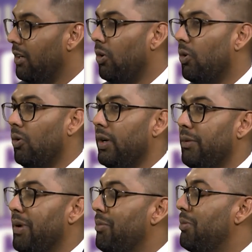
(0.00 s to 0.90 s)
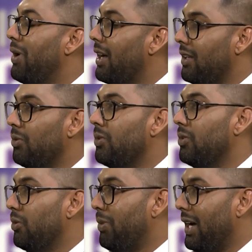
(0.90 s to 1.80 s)
or it might be partly wooden
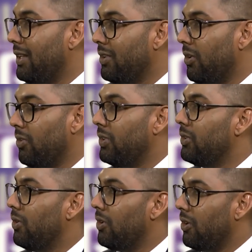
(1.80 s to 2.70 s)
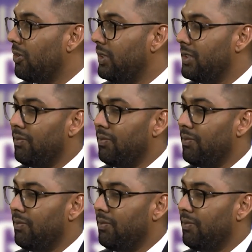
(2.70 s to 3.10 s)
or partly concrete or concrete.